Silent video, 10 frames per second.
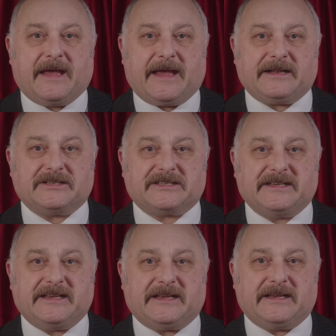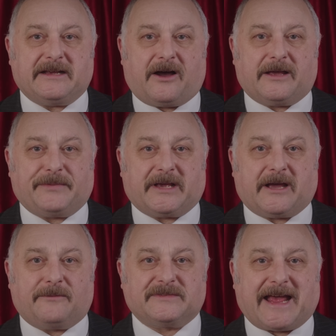Hence DEI
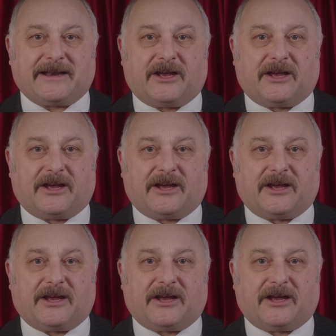becomes an